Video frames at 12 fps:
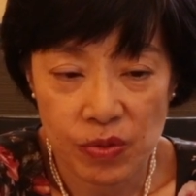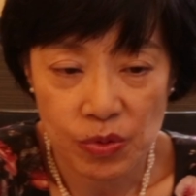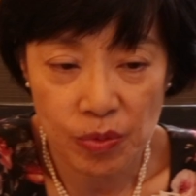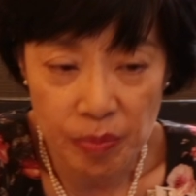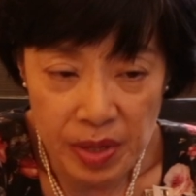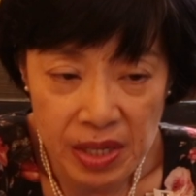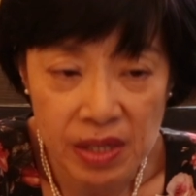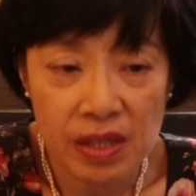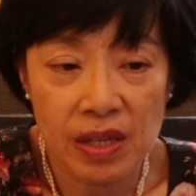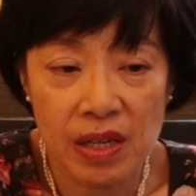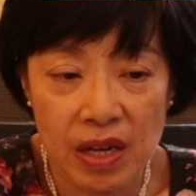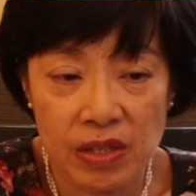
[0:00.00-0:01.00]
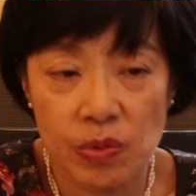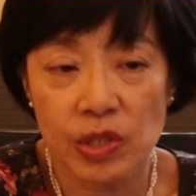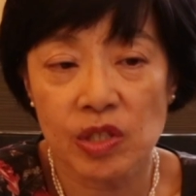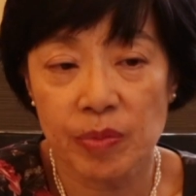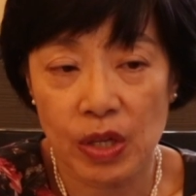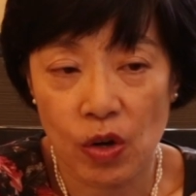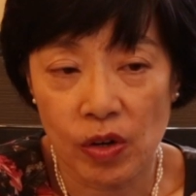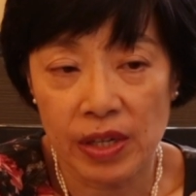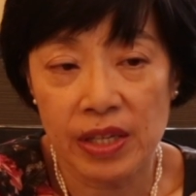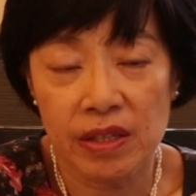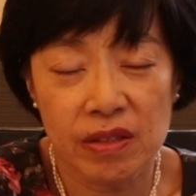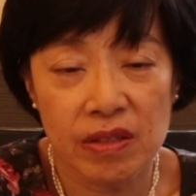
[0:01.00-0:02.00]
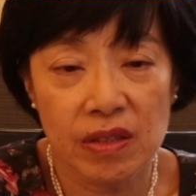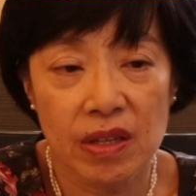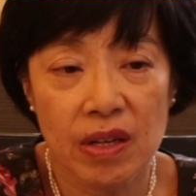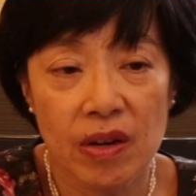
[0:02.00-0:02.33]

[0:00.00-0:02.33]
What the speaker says: to me, as well as to my colleagues,